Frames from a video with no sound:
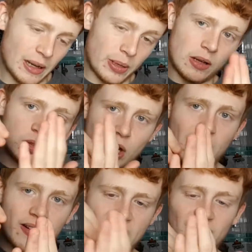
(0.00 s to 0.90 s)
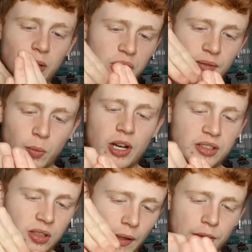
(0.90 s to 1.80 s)
like when I was going downhill, it was even worse
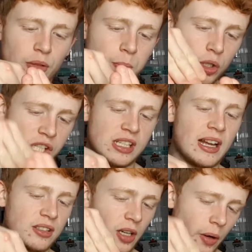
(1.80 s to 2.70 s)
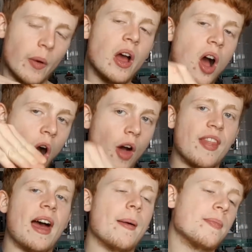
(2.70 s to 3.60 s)
because I was just pushing that toe on
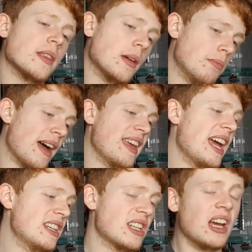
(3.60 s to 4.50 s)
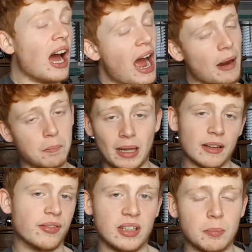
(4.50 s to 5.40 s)
that. By the end, I had
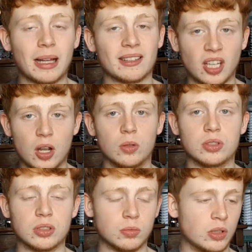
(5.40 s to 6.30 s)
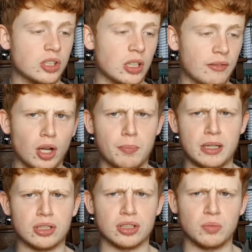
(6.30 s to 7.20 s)
black feet, black toes, which I've got a
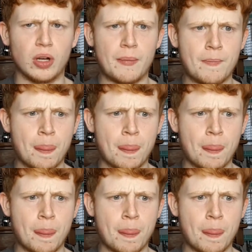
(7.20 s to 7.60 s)
picture somewhere.